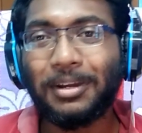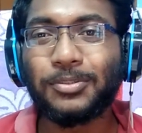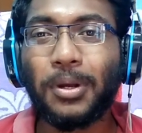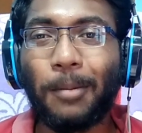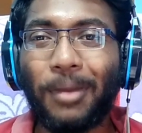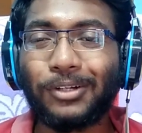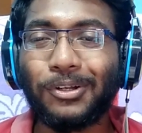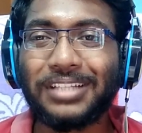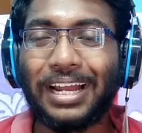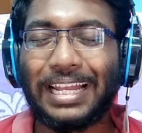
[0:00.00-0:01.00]
what's up guys, welcome
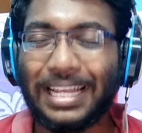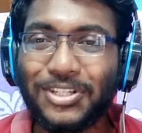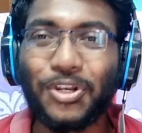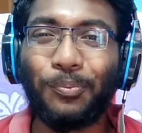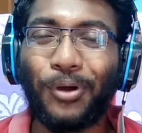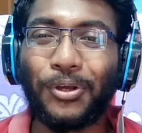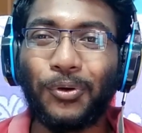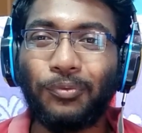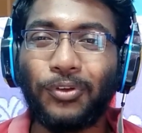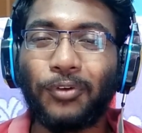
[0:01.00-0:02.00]
back to our channel. It's your
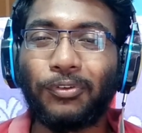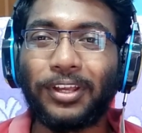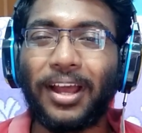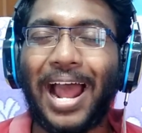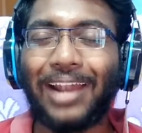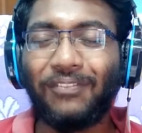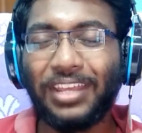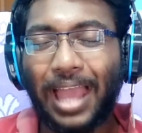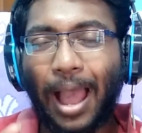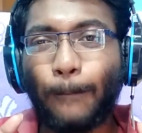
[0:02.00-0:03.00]
boy Goofy Woofer
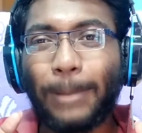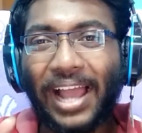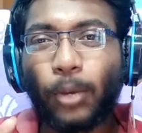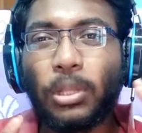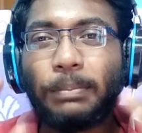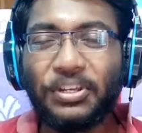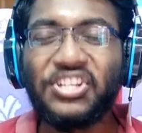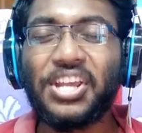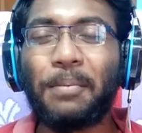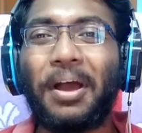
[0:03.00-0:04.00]
and we are back
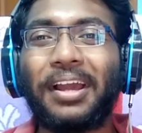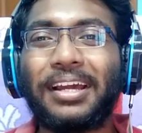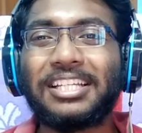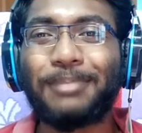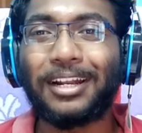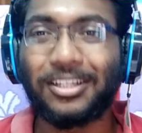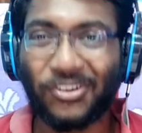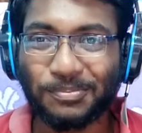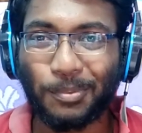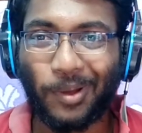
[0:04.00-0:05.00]
with BGMI guys,
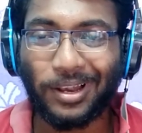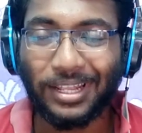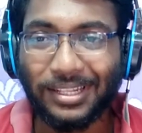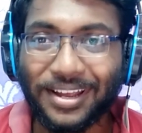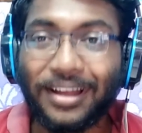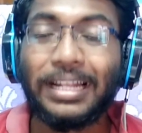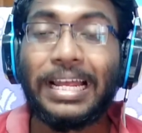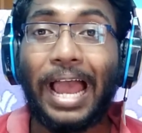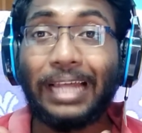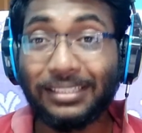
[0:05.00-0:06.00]
Battlegrounds Mobile
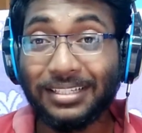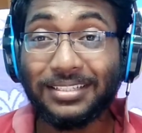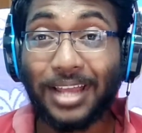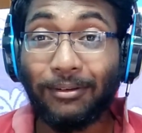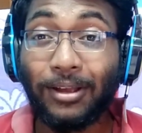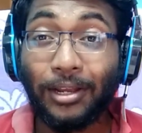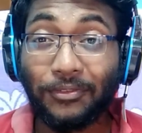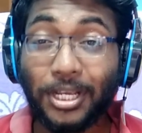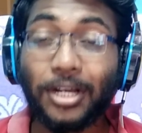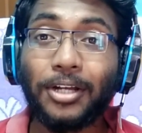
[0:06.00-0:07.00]
India. And this time
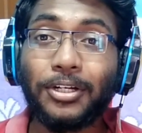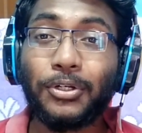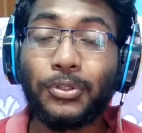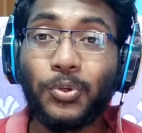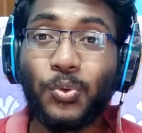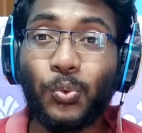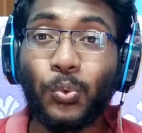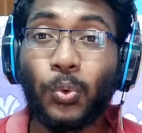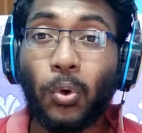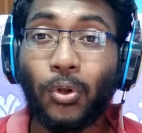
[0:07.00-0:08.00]
we are going to
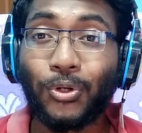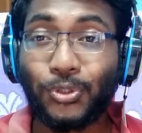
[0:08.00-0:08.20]
do